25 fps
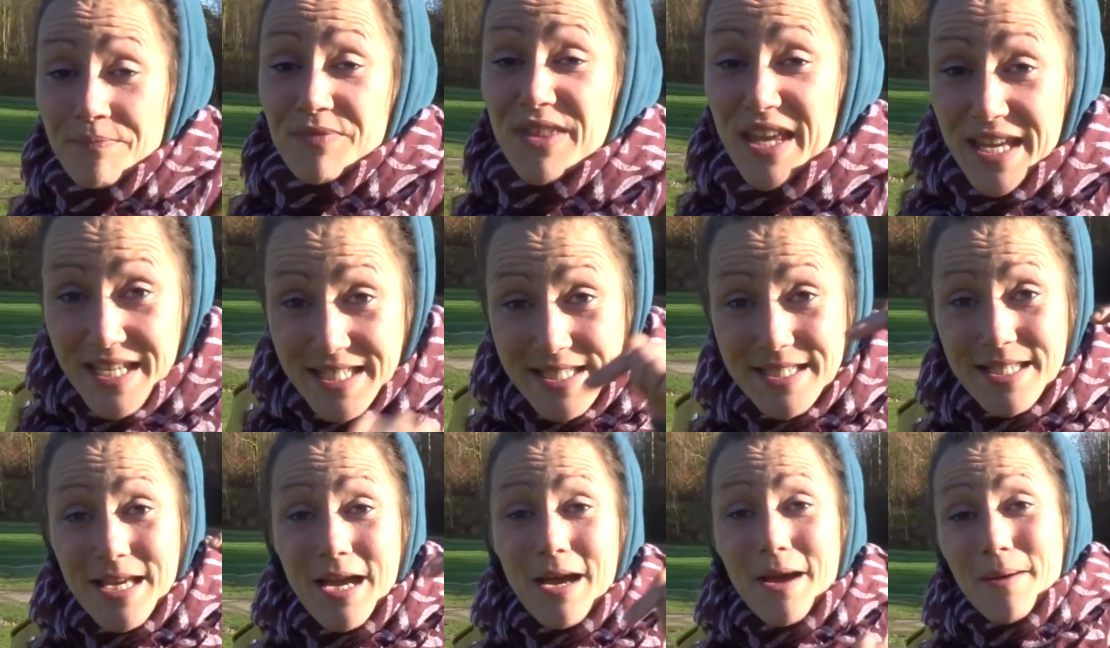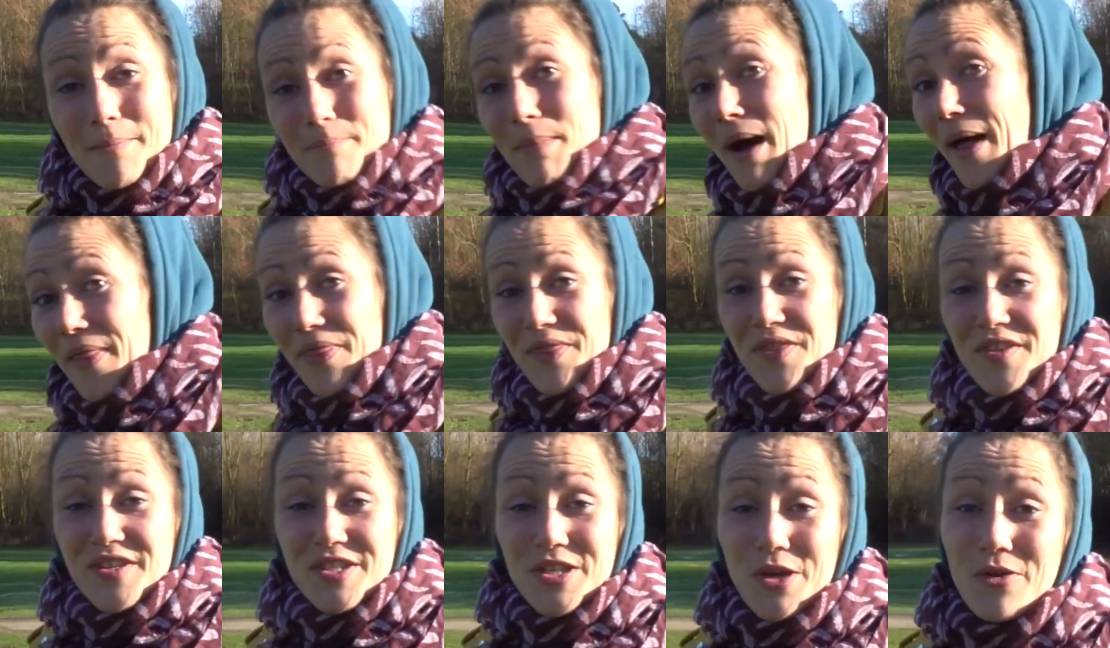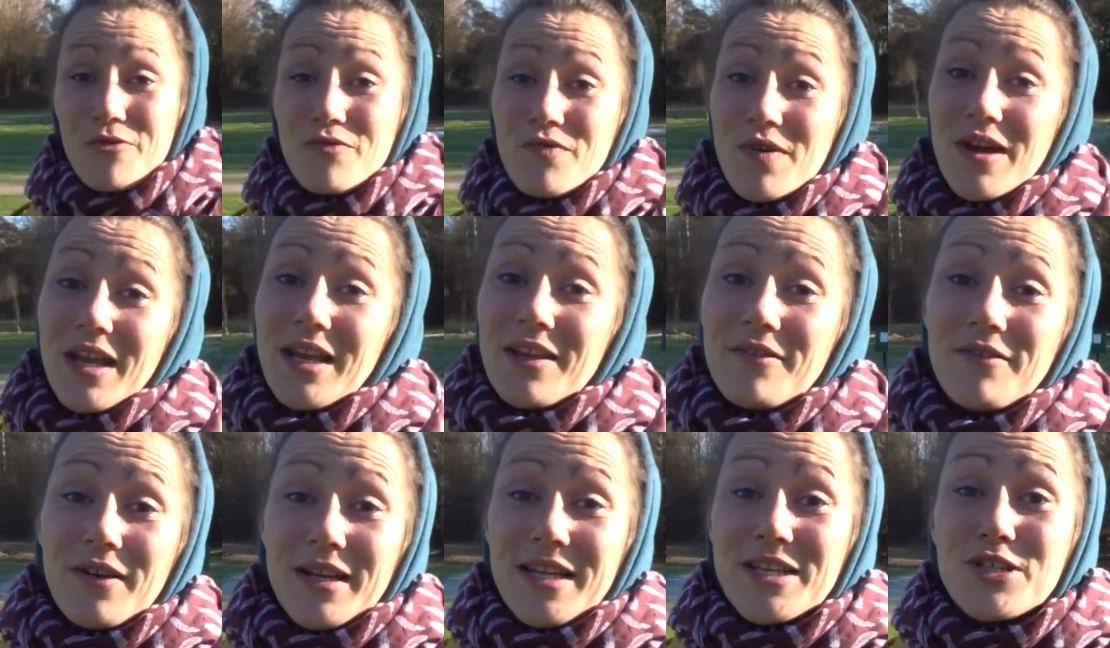this month so
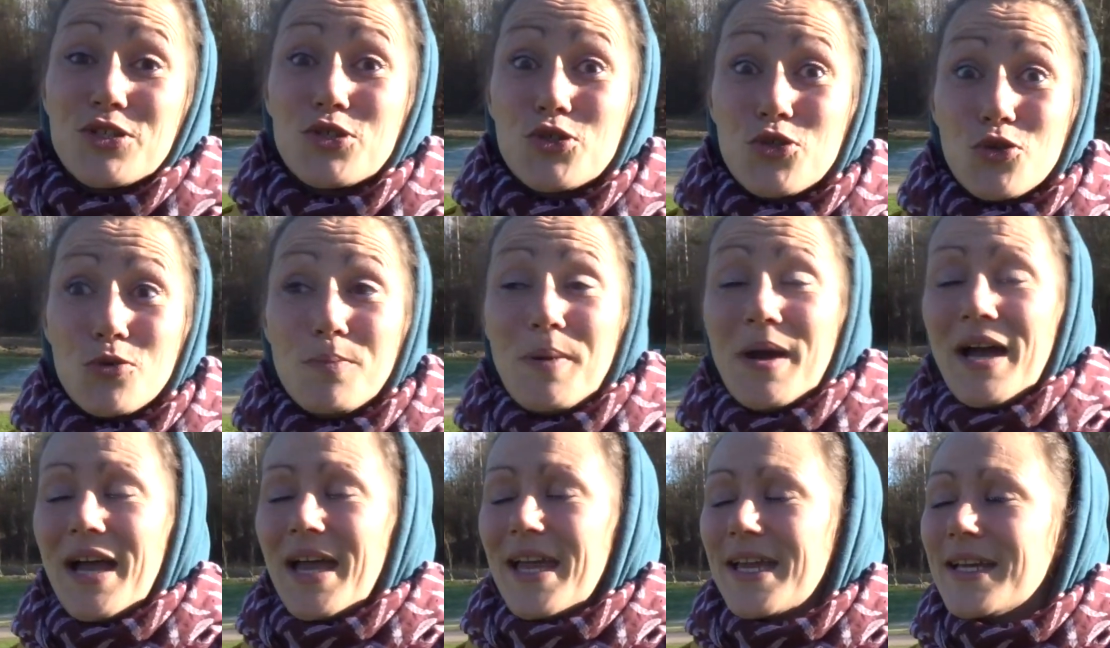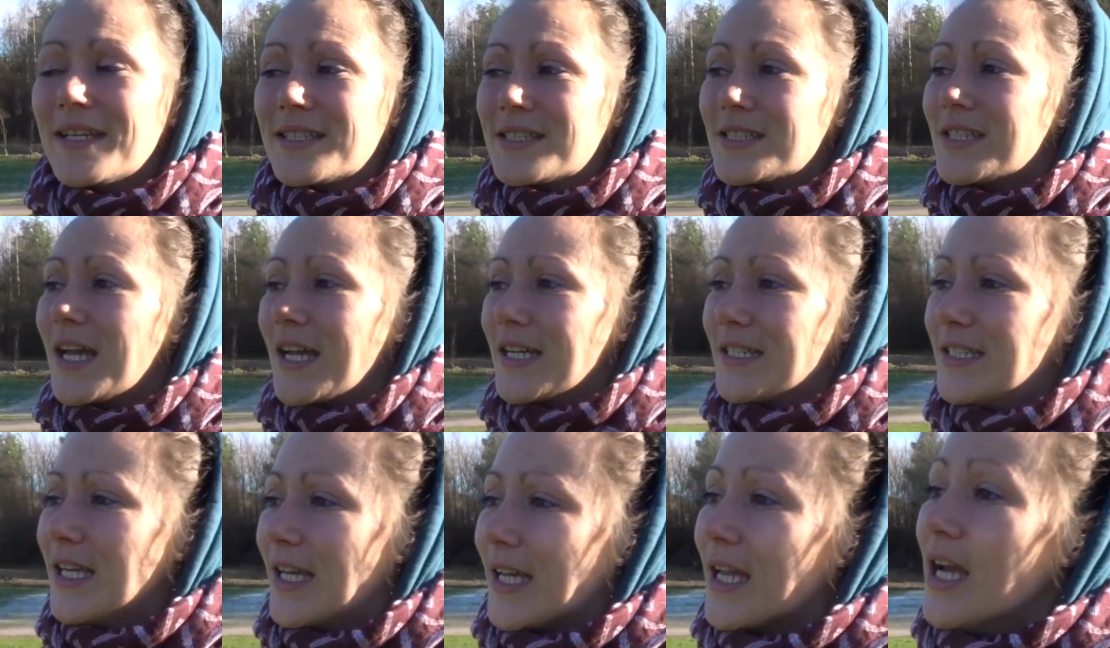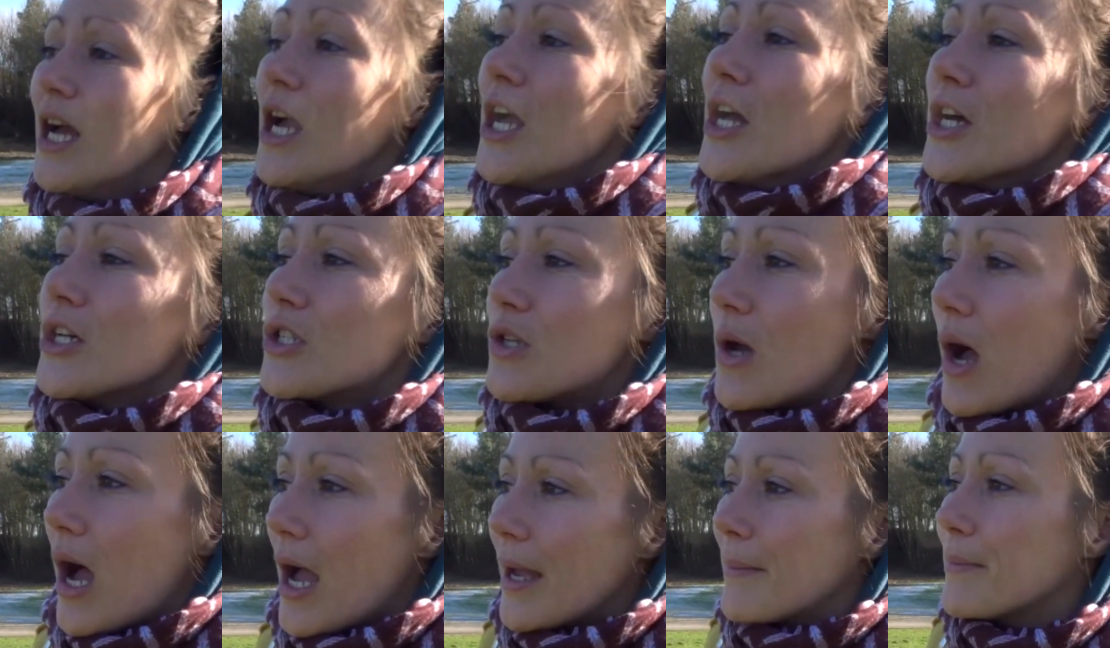really really super exciting
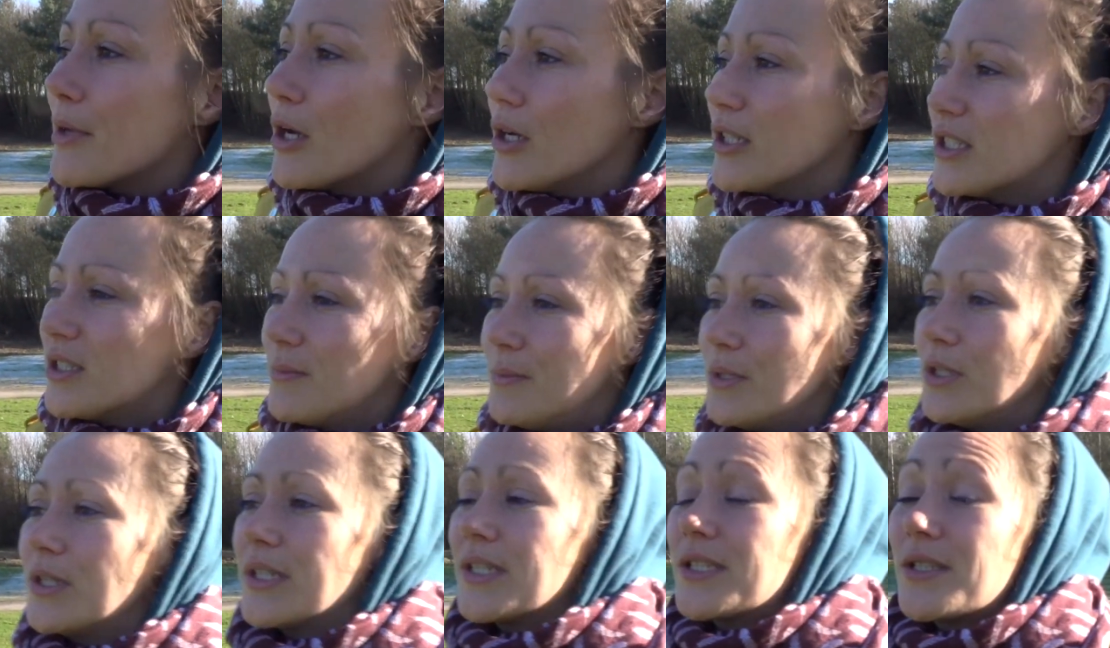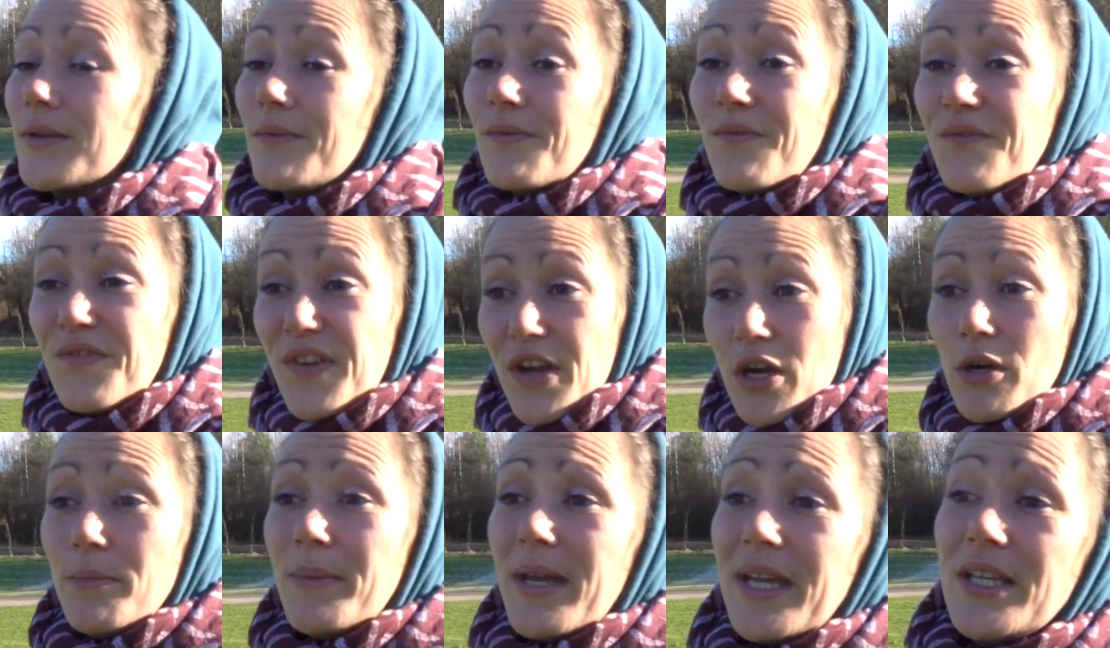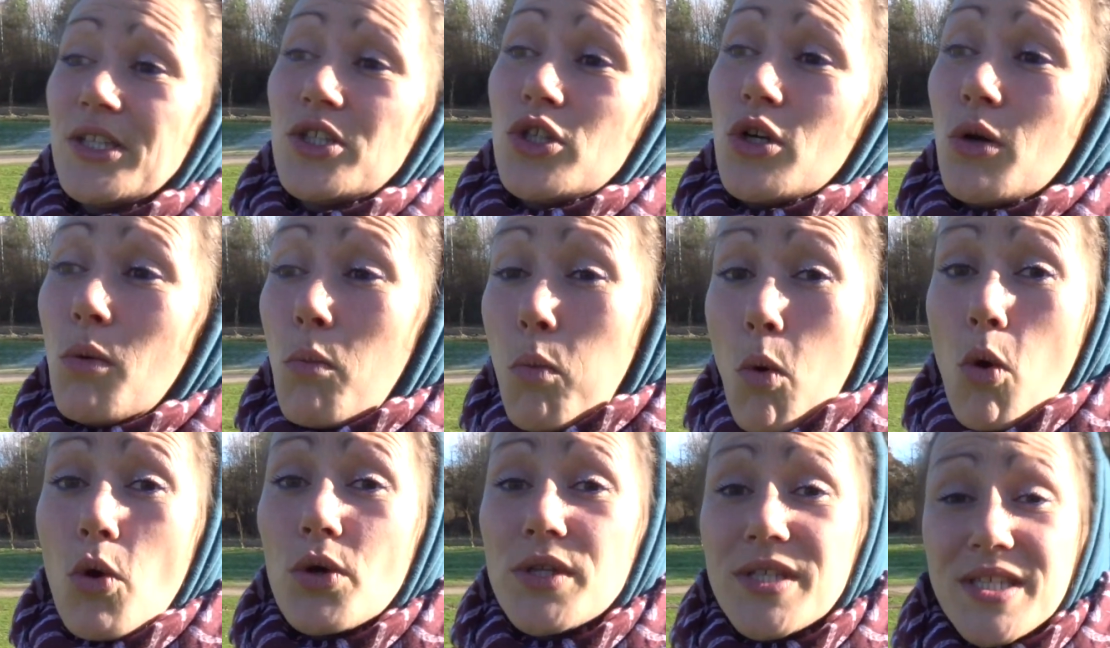so I'm going to be doing some filming
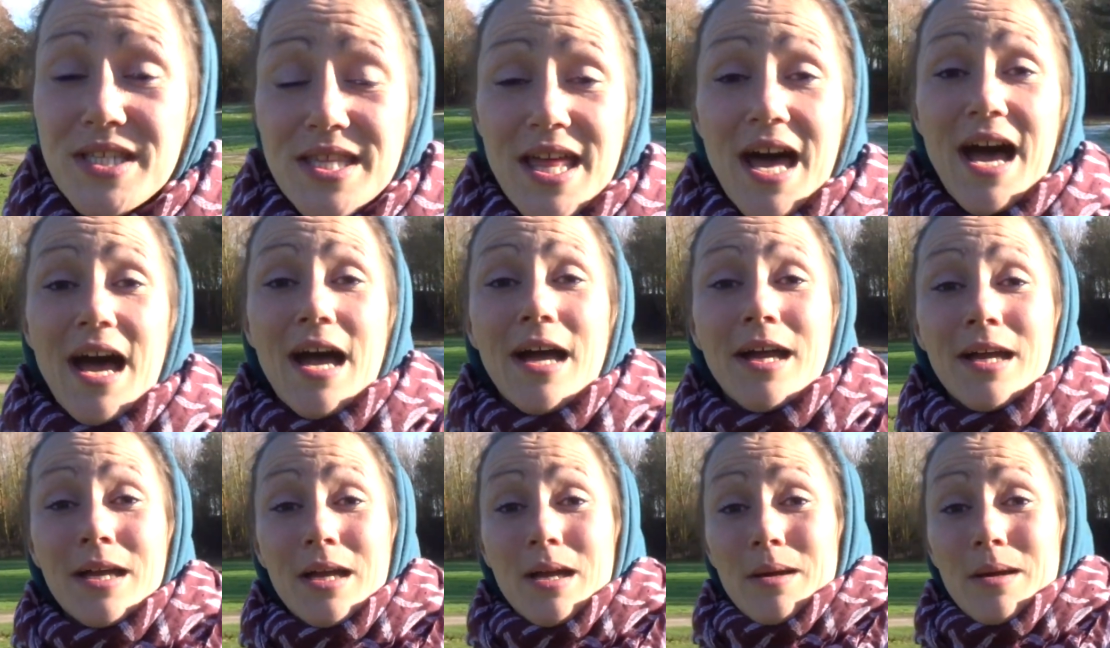towards that